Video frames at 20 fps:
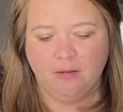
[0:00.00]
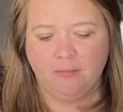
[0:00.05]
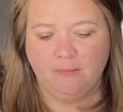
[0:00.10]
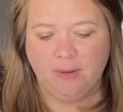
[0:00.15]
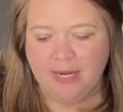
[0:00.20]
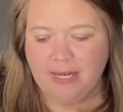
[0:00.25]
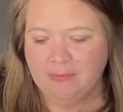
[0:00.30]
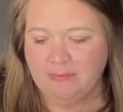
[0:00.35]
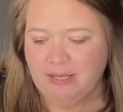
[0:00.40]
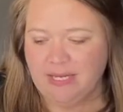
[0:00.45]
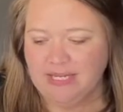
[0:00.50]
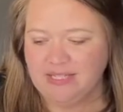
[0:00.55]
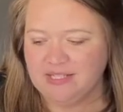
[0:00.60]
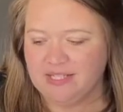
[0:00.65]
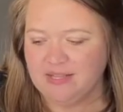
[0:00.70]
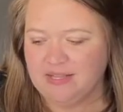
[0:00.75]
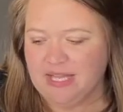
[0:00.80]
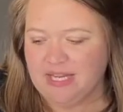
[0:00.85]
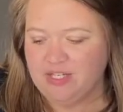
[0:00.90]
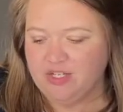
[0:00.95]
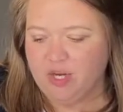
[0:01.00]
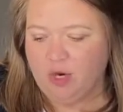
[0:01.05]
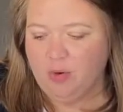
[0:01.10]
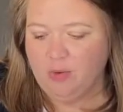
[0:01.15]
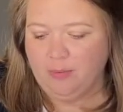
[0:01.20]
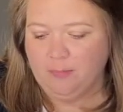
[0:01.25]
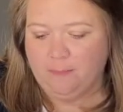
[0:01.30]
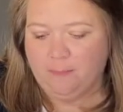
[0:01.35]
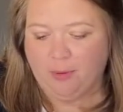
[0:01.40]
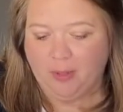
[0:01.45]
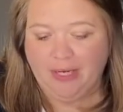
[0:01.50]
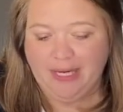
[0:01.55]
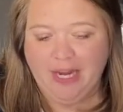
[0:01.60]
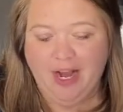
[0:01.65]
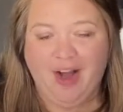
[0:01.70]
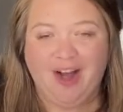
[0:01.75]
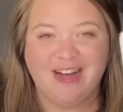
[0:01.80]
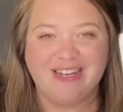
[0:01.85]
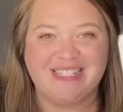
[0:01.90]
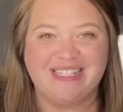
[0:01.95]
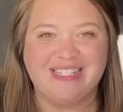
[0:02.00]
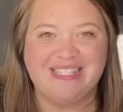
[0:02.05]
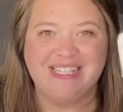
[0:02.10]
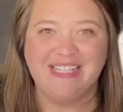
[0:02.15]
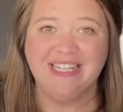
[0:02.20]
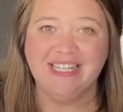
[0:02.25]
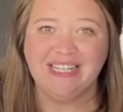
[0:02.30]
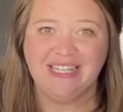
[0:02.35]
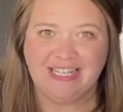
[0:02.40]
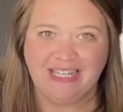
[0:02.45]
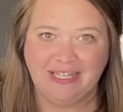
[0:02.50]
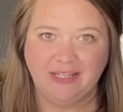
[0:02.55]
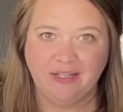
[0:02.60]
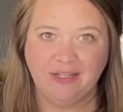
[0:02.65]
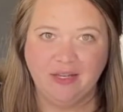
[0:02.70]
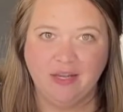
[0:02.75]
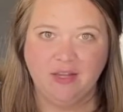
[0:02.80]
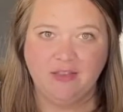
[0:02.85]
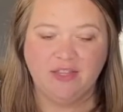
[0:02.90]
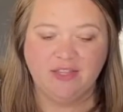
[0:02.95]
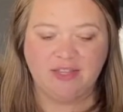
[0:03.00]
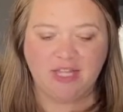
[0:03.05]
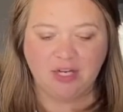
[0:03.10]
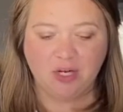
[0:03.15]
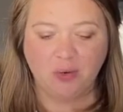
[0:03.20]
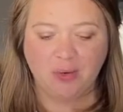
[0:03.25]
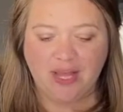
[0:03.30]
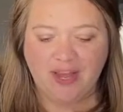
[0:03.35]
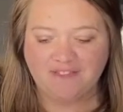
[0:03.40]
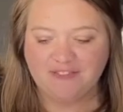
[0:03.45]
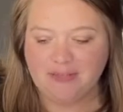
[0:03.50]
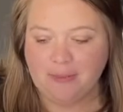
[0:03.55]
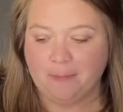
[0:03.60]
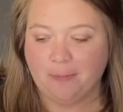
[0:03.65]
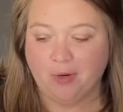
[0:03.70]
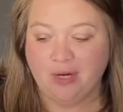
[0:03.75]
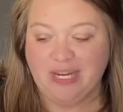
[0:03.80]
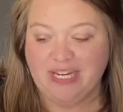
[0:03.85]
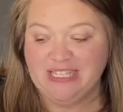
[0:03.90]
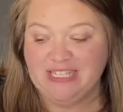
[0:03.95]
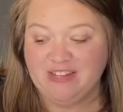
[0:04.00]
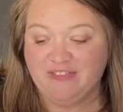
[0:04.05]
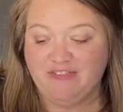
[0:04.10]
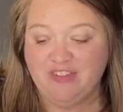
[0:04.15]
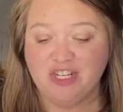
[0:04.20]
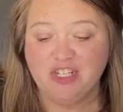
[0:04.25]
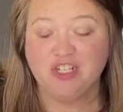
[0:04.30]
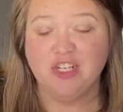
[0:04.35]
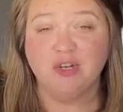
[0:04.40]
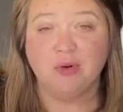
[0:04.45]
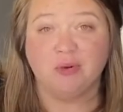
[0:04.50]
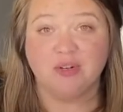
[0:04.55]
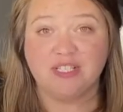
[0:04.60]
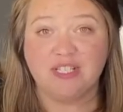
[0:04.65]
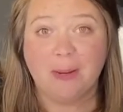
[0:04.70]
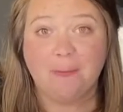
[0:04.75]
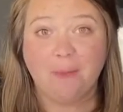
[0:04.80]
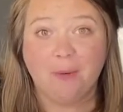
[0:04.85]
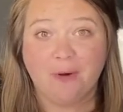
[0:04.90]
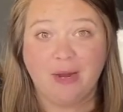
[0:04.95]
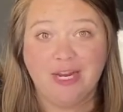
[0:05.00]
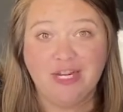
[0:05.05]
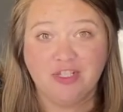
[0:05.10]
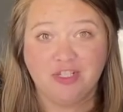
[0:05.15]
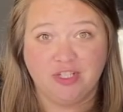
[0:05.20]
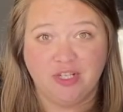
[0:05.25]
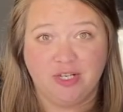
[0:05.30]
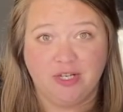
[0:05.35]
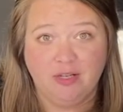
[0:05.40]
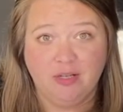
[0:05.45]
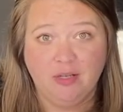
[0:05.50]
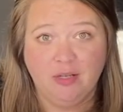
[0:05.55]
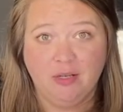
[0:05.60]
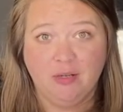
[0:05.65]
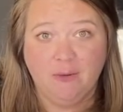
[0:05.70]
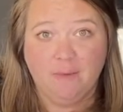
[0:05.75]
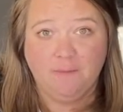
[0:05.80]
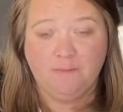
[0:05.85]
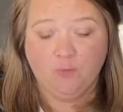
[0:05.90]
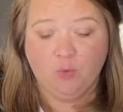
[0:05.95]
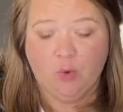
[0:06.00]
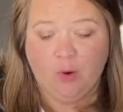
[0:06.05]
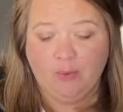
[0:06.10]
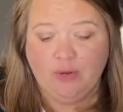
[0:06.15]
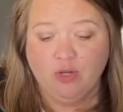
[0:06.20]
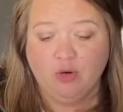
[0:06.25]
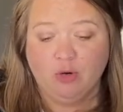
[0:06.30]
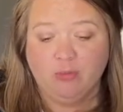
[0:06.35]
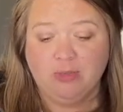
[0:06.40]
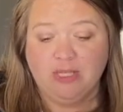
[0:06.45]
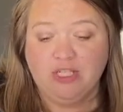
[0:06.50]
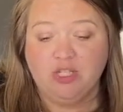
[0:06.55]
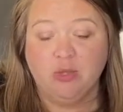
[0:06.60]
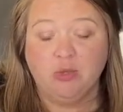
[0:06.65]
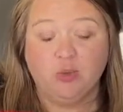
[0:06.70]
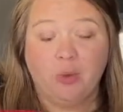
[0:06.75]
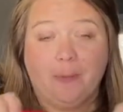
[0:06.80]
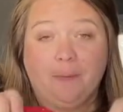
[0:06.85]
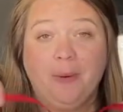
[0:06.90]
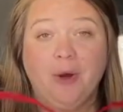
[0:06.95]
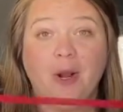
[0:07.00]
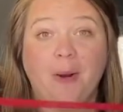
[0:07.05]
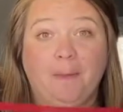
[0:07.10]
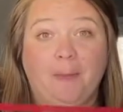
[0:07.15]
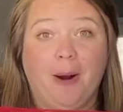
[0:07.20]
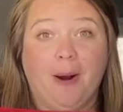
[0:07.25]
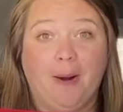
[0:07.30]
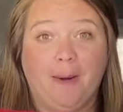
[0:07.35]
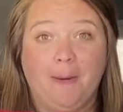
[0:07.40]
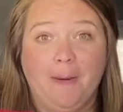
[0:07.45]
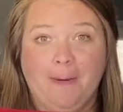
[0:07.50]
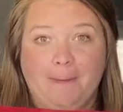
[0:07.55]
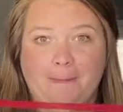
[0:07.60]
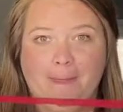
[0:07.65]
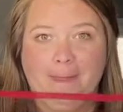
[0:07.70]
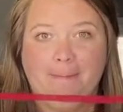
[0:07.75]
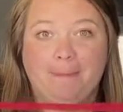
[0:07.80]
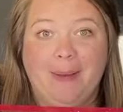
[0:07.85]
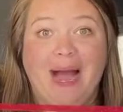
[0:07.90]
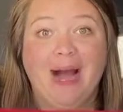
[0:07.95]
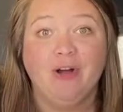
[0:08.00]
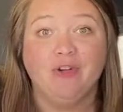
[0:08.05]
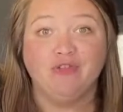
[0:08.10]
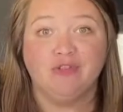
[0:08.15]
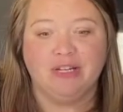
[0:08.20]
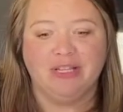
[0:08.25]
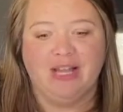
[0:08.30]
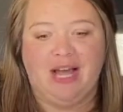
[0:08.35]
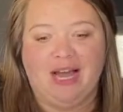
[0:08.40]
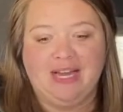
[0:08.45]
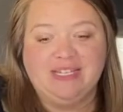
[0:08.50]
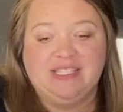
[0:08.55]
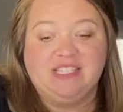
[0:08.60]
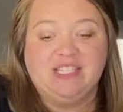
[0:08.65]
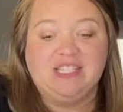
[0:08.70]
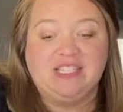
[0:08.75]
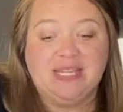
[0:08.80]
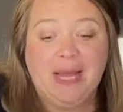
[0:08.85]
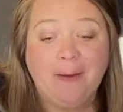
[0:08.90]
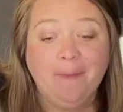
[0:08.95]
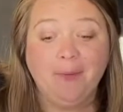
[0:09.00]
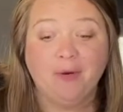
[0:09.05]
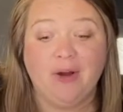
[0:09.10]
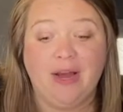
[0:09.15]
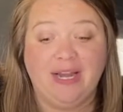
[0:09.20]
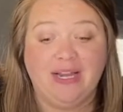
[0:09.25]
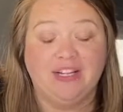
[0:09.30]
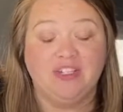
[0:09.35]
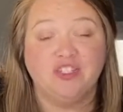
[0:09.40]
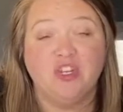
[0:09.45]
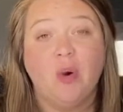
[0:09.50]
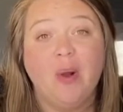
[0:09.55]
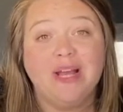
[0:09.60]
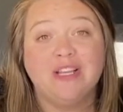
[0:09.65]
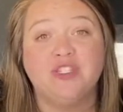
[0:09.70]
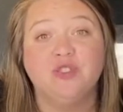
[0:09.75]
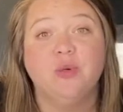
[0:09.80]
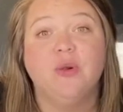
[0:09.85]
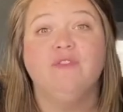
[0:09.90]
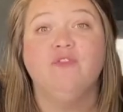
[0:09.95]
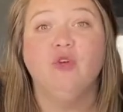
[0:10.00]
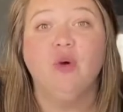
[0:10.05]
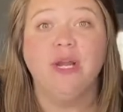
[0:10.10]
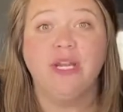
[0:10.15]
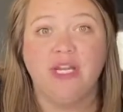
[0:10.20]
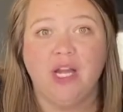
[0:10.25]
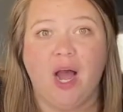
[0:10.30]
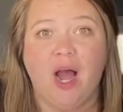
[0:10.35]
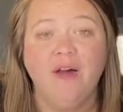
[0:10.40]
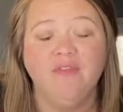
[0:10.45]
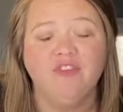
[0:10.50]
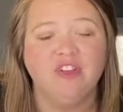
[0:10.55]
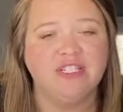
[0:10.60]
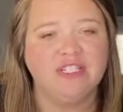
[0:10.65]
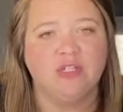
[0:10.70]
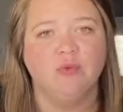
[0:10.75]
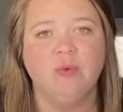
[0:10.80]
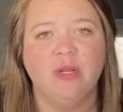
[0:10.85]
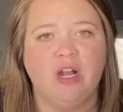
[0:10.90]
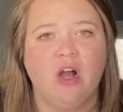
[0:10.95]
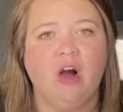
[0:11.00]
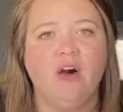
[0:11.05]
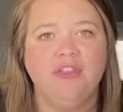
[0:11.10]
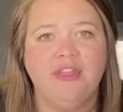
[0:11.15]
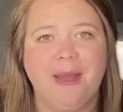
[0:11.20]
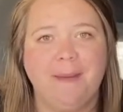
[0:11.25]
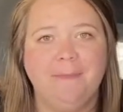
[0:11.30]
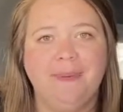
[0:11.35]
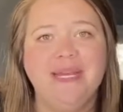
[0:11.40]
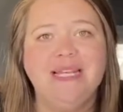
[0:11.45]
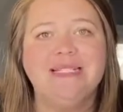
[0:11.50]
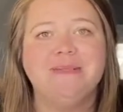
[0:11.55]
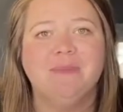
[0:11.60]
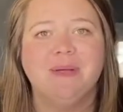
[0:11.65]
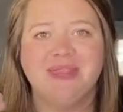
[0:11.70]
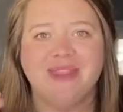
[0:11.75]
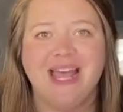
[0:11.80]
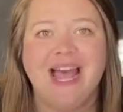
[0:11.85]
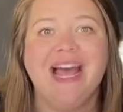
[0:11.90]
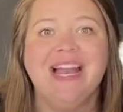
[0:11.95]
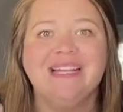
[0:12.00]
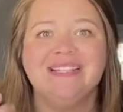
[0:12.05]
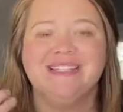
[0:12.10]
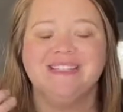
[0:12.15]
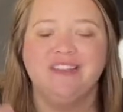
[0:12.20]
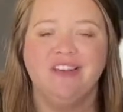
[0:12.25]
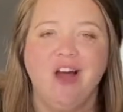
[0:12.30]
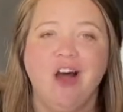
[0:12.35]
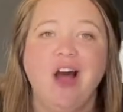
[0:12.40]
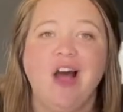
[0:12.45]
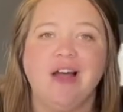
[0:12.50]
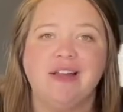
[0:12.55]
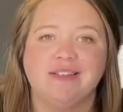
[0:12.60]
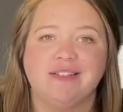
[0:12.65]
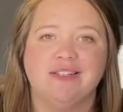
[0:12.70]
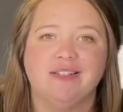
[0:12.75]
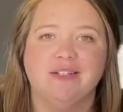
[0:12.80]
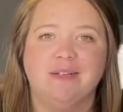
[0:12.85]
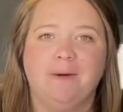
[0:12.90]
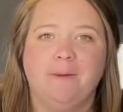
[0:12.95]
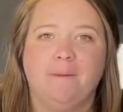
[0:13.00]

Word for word: but it means that they don't bring hostility, that they don't have to bring division or separation. What we normally do is we put up our boundary lines to separate it so as to avoid conflict, and we call that peace. But that is not